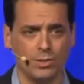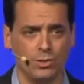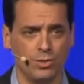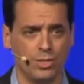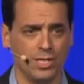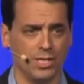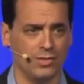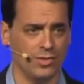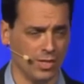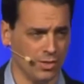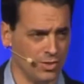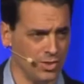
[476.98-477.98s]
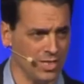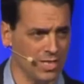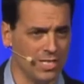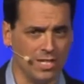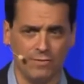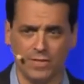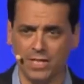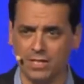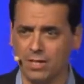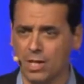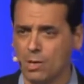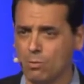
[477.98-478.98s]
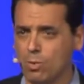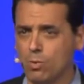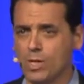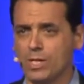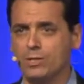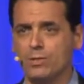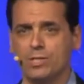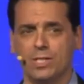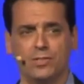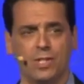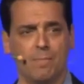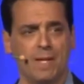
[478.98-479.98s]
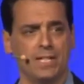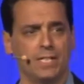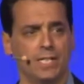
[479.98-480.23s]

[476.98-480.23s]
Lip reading: to do things that are significant, we want to do things that make a